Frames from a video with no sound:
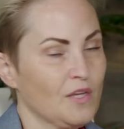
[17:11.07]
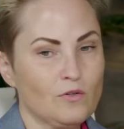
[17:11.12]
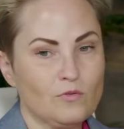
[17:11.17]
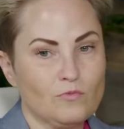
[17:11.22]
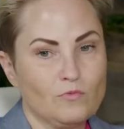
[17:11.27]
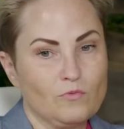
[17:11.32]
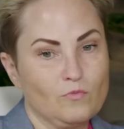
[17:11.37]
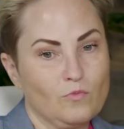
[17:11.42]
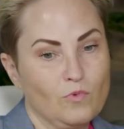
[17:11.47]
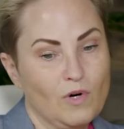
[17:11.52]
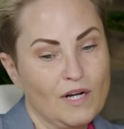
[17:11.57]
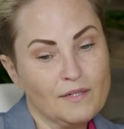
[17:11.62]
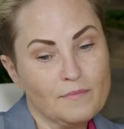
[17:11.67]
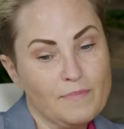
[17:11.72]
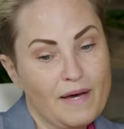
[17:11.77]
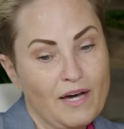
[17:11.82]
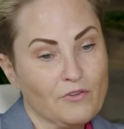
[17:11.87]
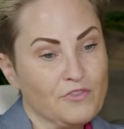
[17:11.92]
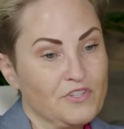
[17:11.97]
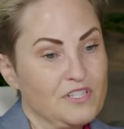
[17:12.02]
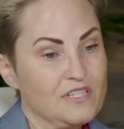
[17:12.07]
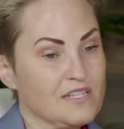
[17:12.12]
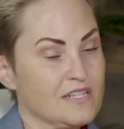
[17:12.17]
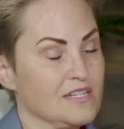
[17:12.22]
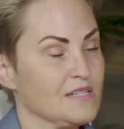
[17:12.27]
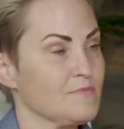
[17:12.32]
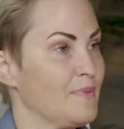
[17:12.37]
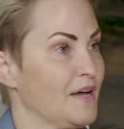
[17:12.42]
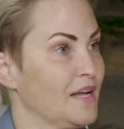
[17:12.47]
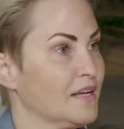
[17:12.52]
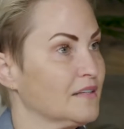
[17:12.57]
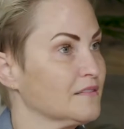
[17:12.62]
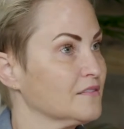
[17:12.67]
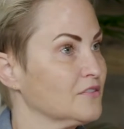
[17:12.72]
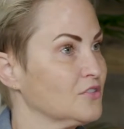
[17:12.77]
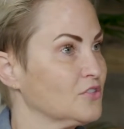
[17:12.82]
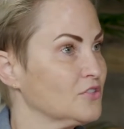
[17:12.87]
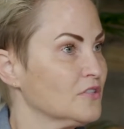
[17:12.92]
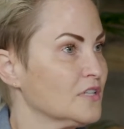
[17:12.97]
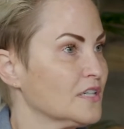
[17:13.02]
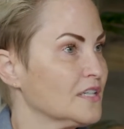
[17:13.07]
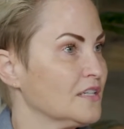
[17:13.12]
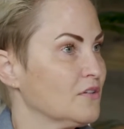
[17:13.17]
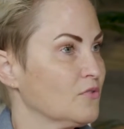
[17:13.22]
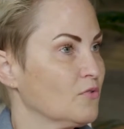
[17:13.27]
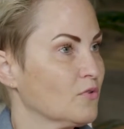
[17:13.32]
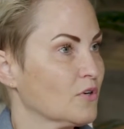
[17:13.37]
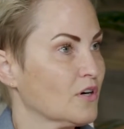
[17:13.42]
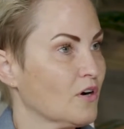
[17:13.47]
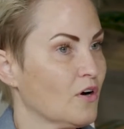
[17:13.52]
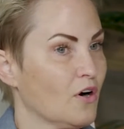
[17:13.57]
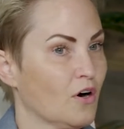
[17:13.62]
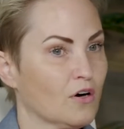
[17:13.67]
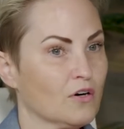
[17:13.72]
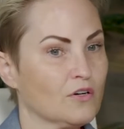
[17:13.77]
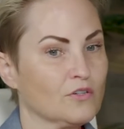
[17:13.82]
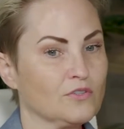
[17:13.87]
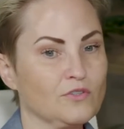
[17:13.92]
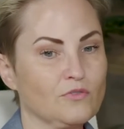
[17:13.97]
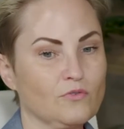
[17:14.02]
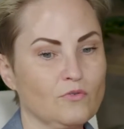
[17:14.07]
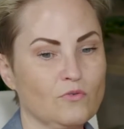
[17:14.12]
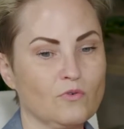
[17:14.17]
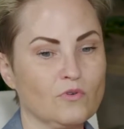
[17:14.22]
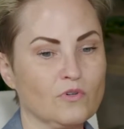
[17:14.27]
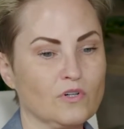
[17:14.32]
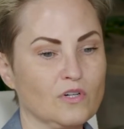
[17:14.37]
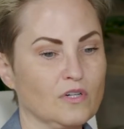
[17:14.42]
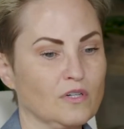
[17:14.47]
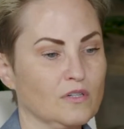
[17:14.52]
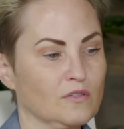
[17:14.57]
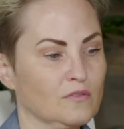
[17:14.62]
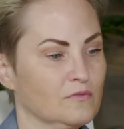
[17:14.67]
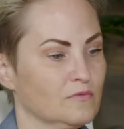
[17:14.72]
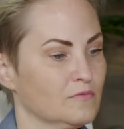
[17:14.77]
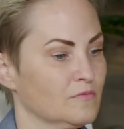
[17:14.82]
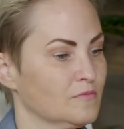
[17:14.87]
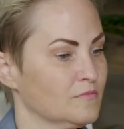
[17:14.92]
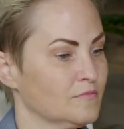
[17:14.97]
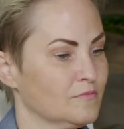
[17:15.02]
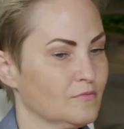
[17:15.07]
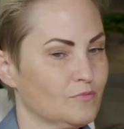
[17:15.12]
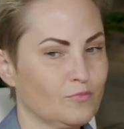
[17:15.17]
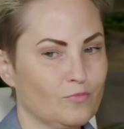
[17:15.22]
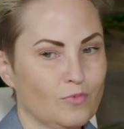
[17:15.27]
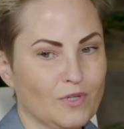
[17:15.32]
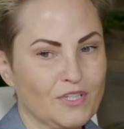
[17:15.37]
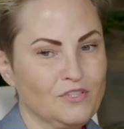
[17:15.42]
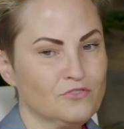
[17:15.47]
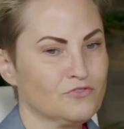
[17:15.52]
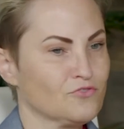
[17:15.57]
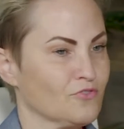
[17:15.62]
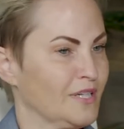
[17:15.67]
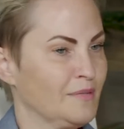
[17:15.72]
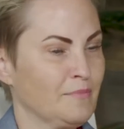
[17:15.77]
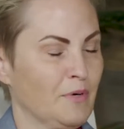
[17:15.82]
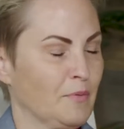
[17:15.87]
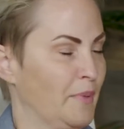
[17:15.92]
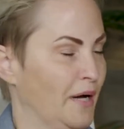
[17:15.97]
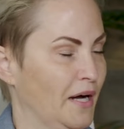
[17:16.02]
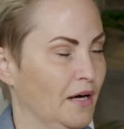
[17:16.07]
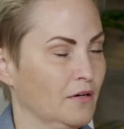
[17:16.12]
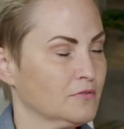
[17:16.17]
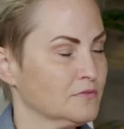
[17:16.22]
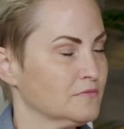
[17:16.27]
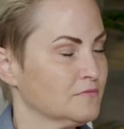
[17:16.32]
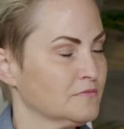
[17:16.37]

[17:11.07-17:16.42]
What about this has been good or hard, or what do you dream about?